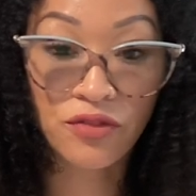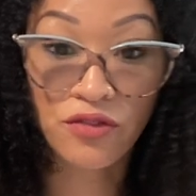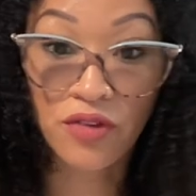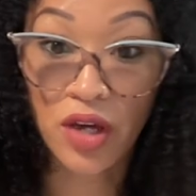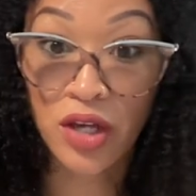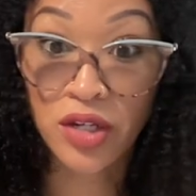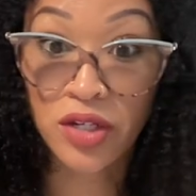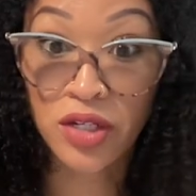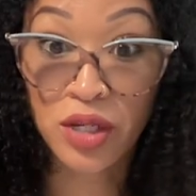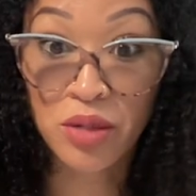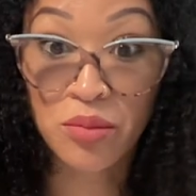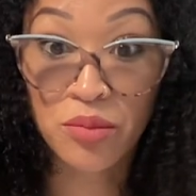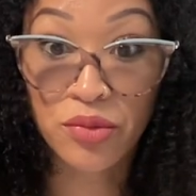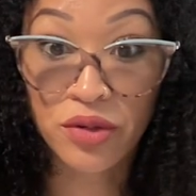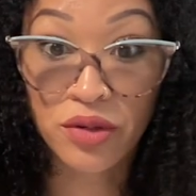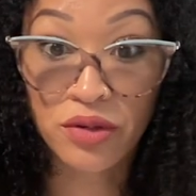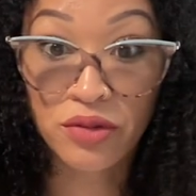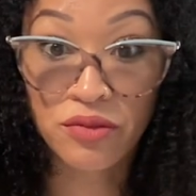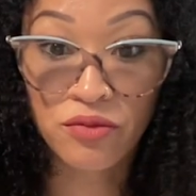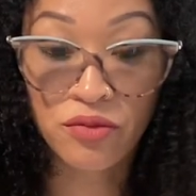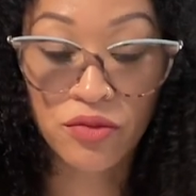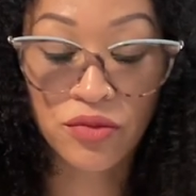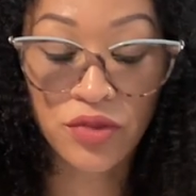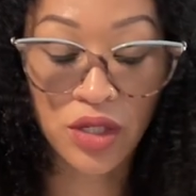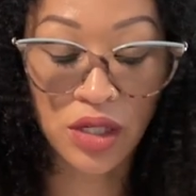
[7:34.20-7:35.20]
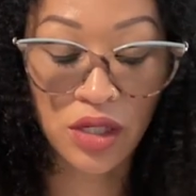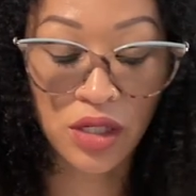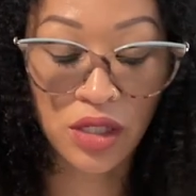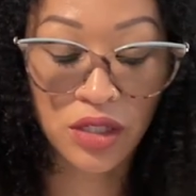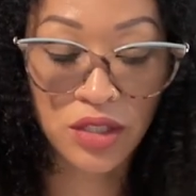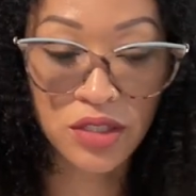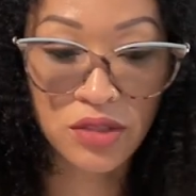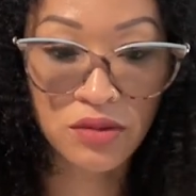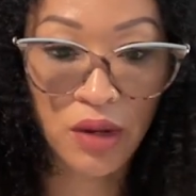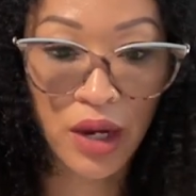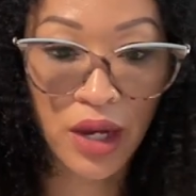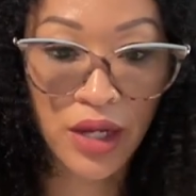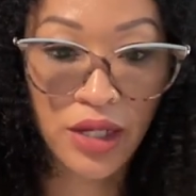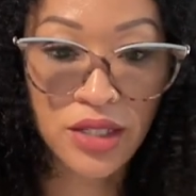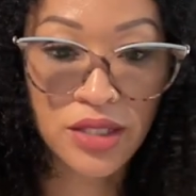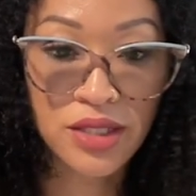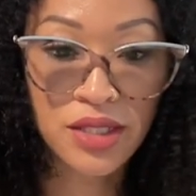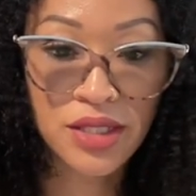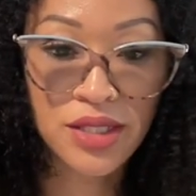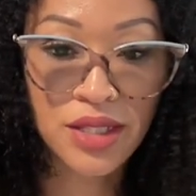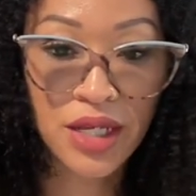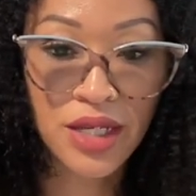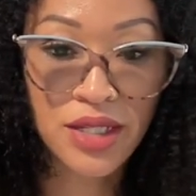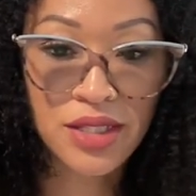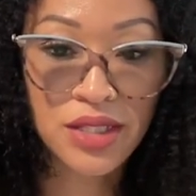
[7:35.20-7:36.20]
a number of things, right? Because
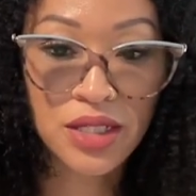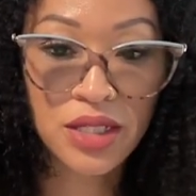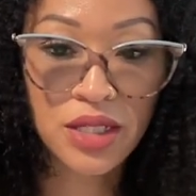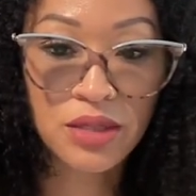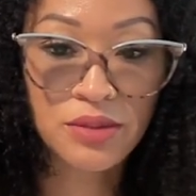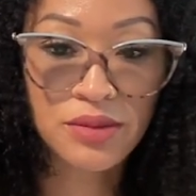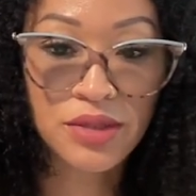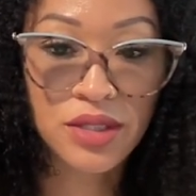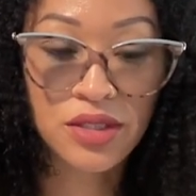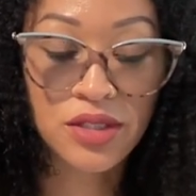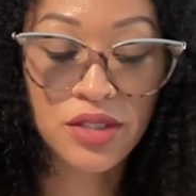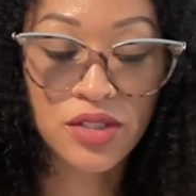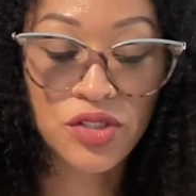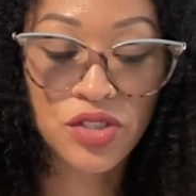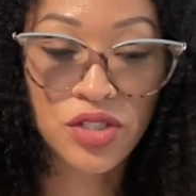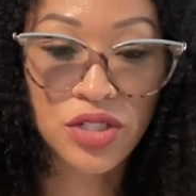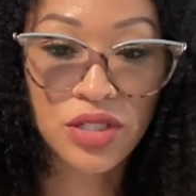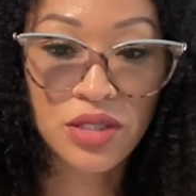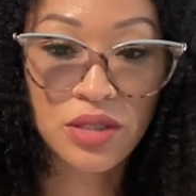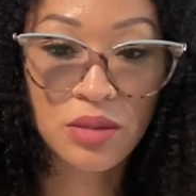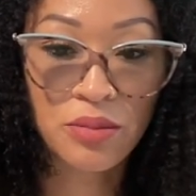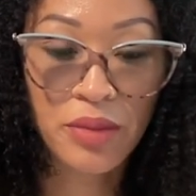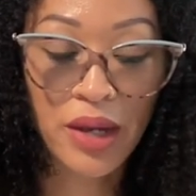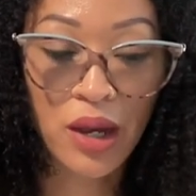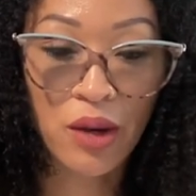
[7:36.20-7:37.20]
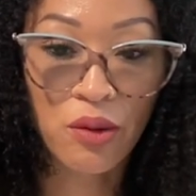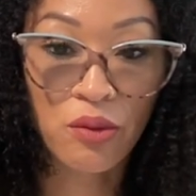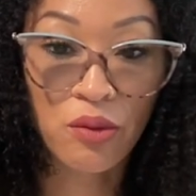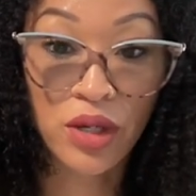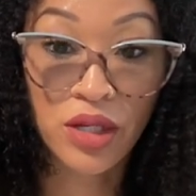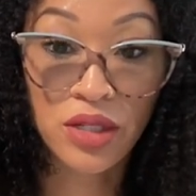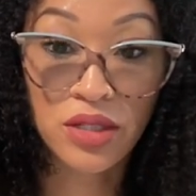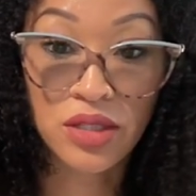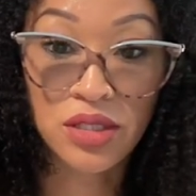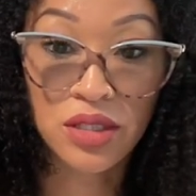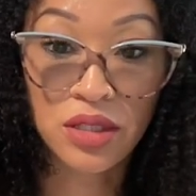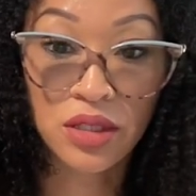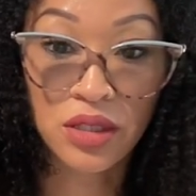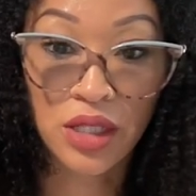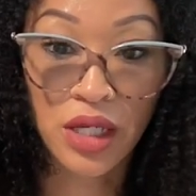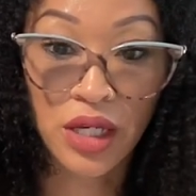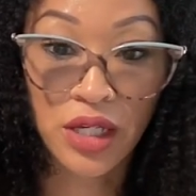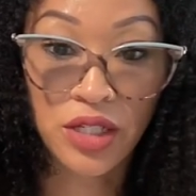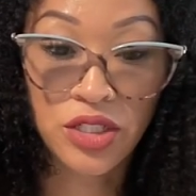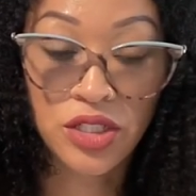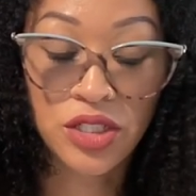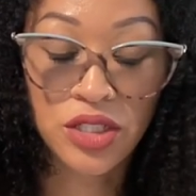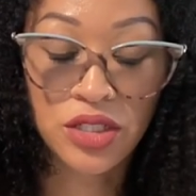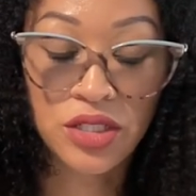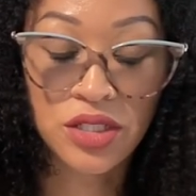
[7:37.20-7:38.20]
this Ace of Cups isn't just about
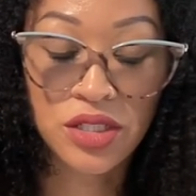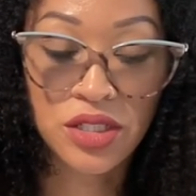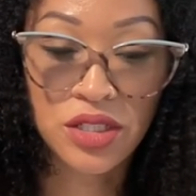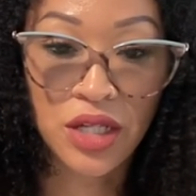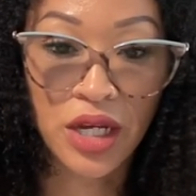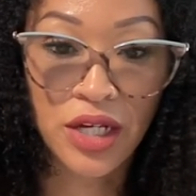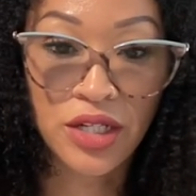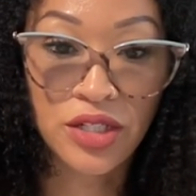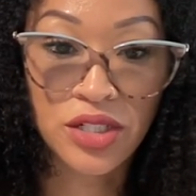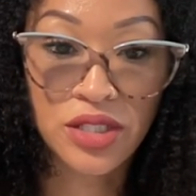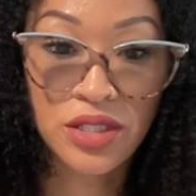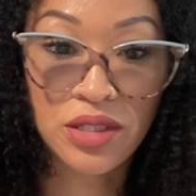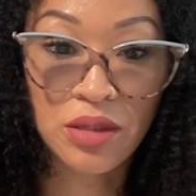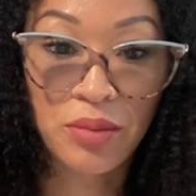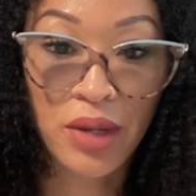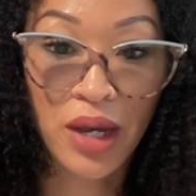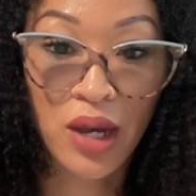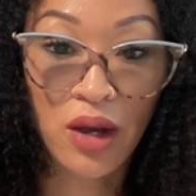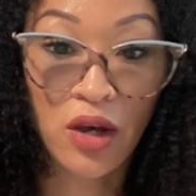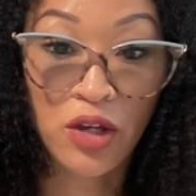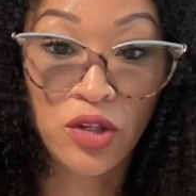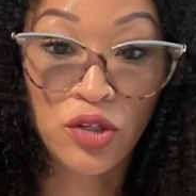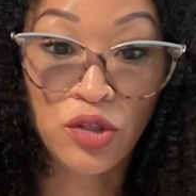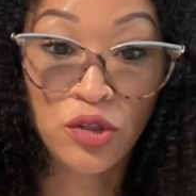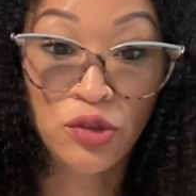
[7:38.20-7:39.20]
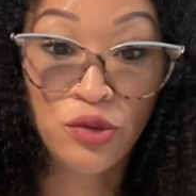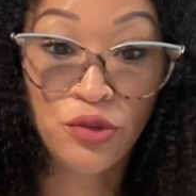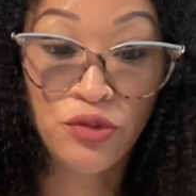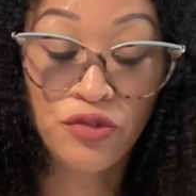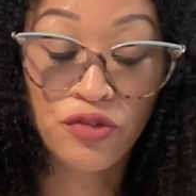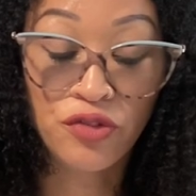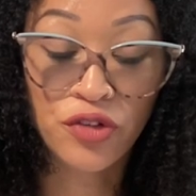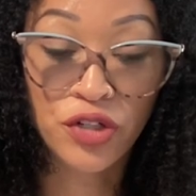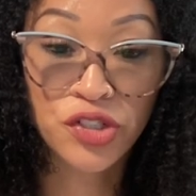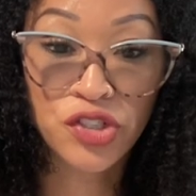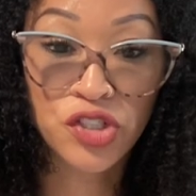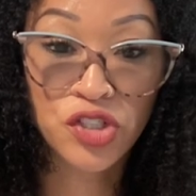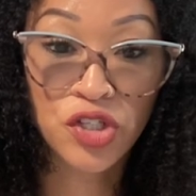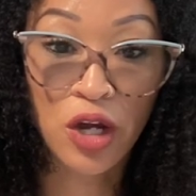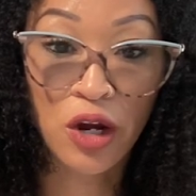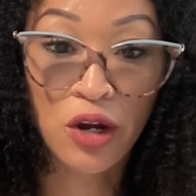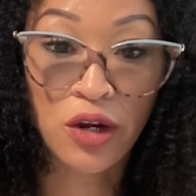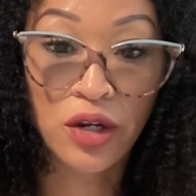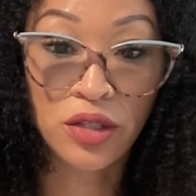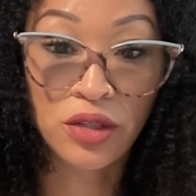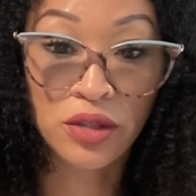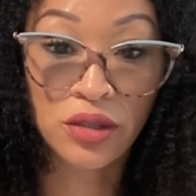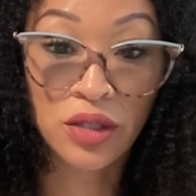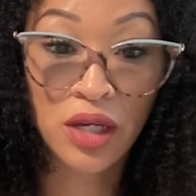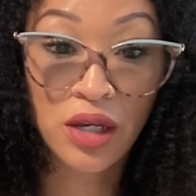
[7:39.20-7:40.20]
reconciliation. It's not just about a new fresh start
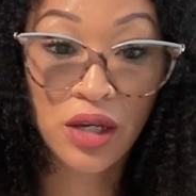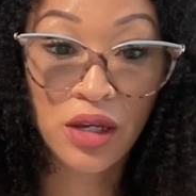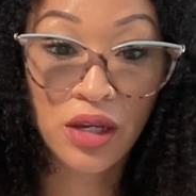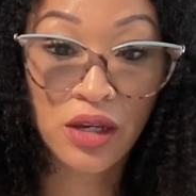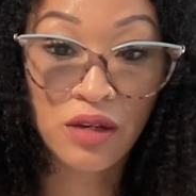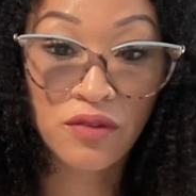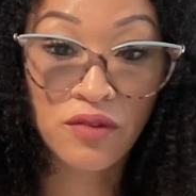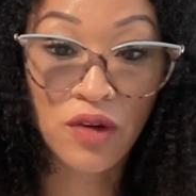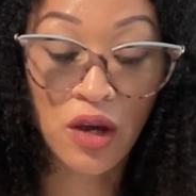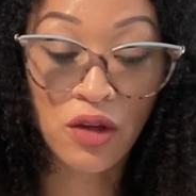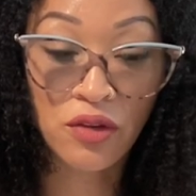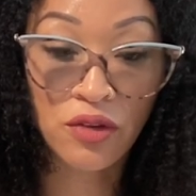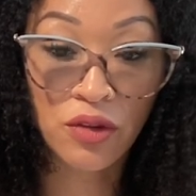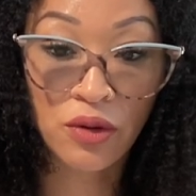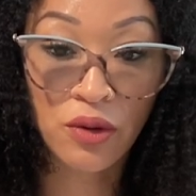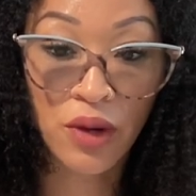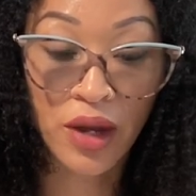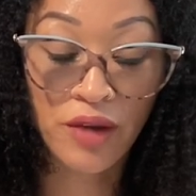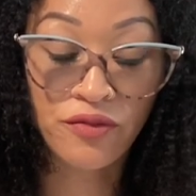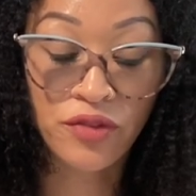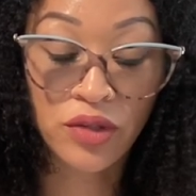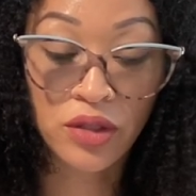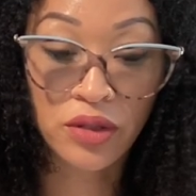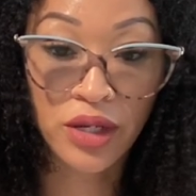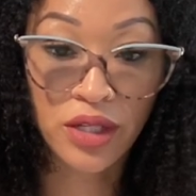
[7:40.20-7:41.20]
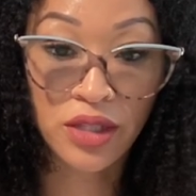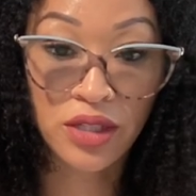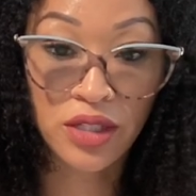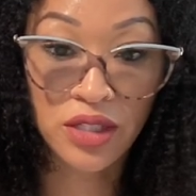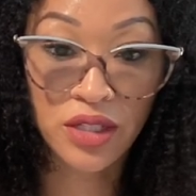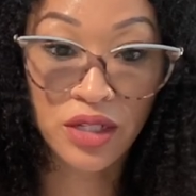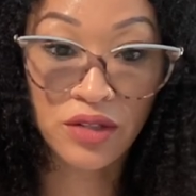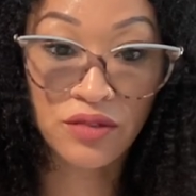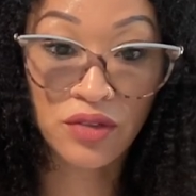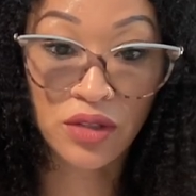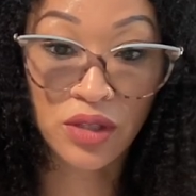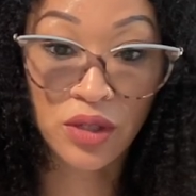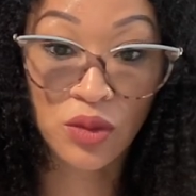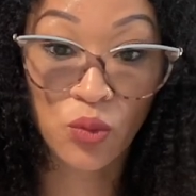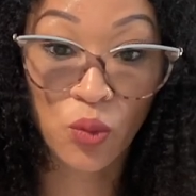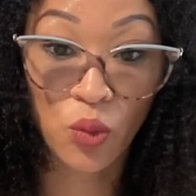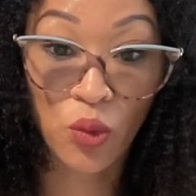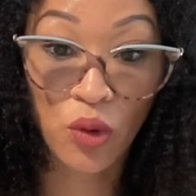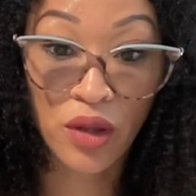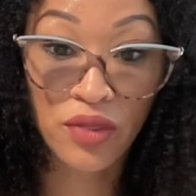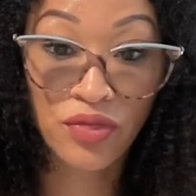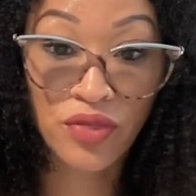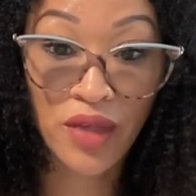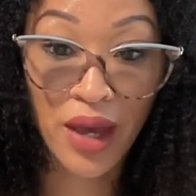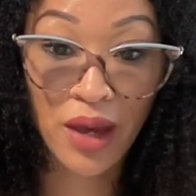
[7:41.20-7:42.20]
in love, although I feel like they definitely
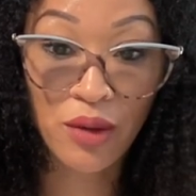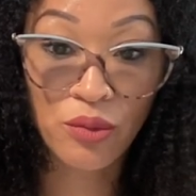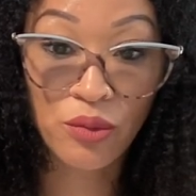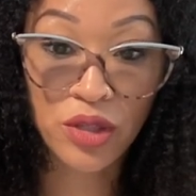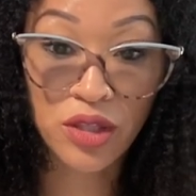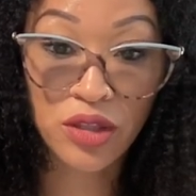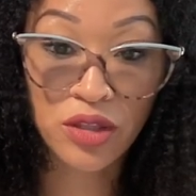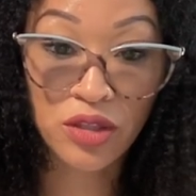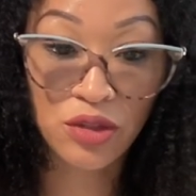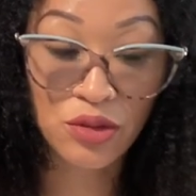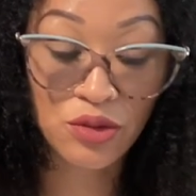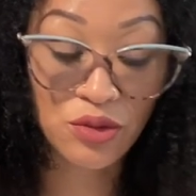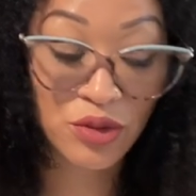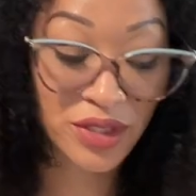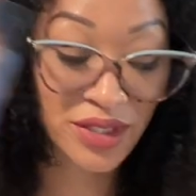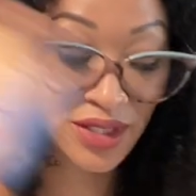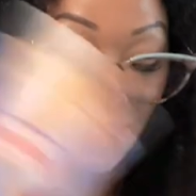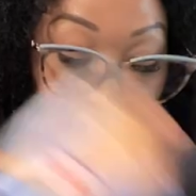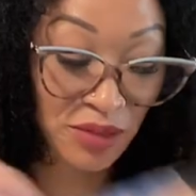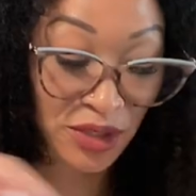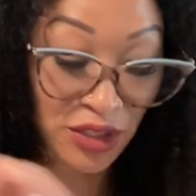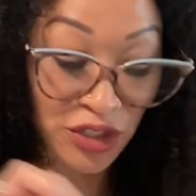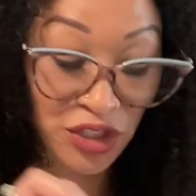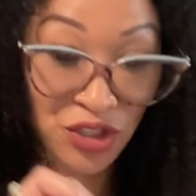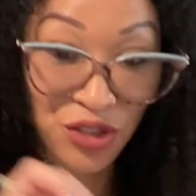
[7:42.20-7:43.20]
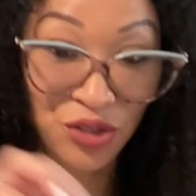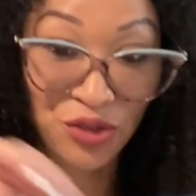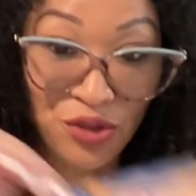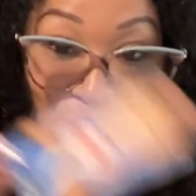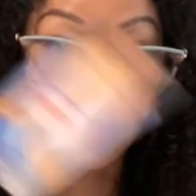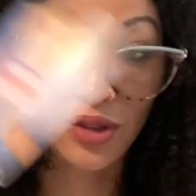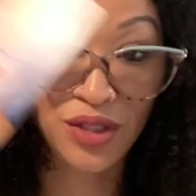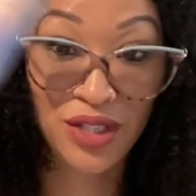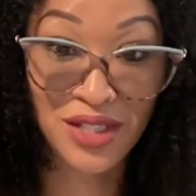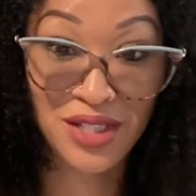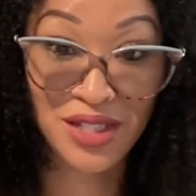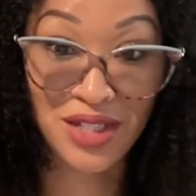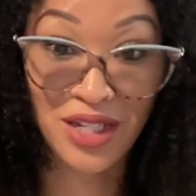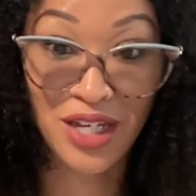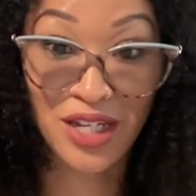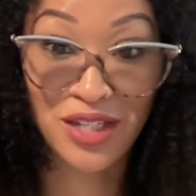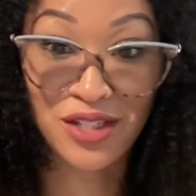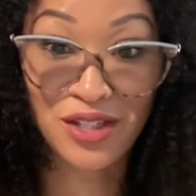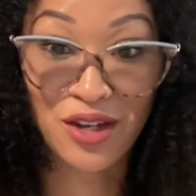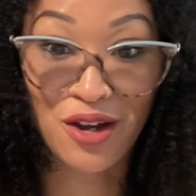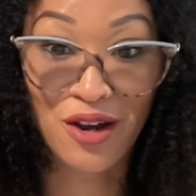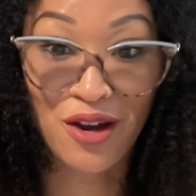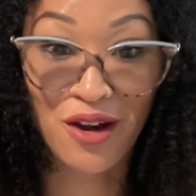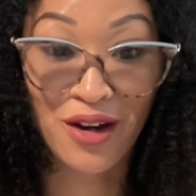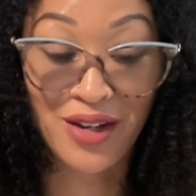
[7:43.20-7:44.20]
want that with you, because I'm going to show you this next
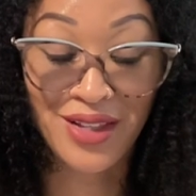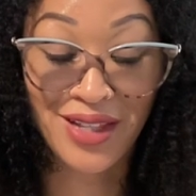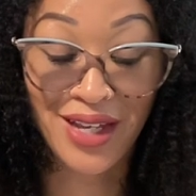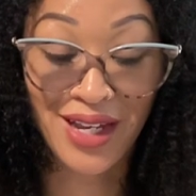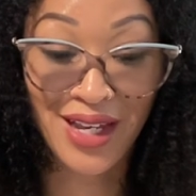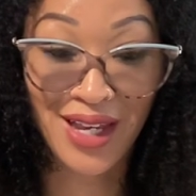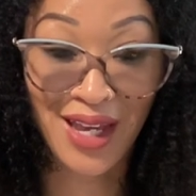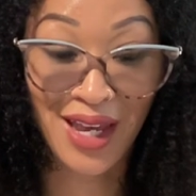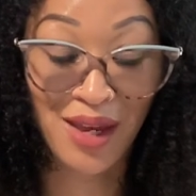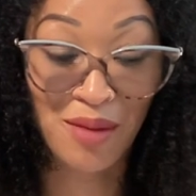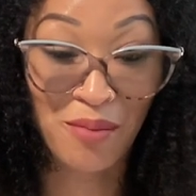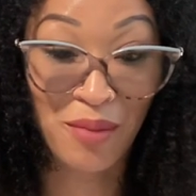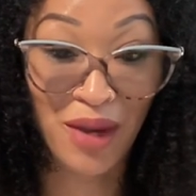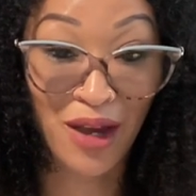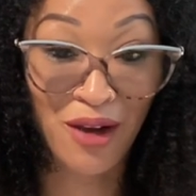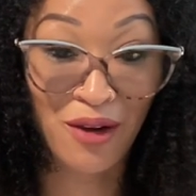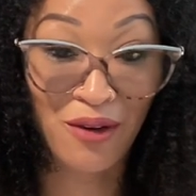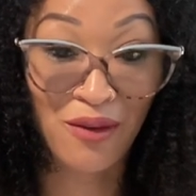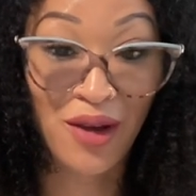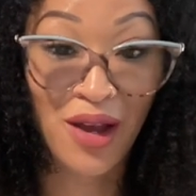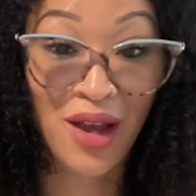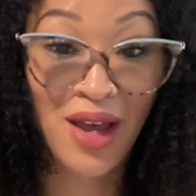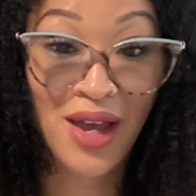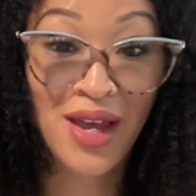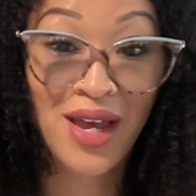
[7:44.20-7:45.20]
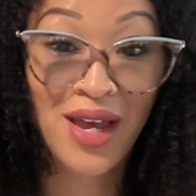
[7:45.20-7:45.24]
card that came out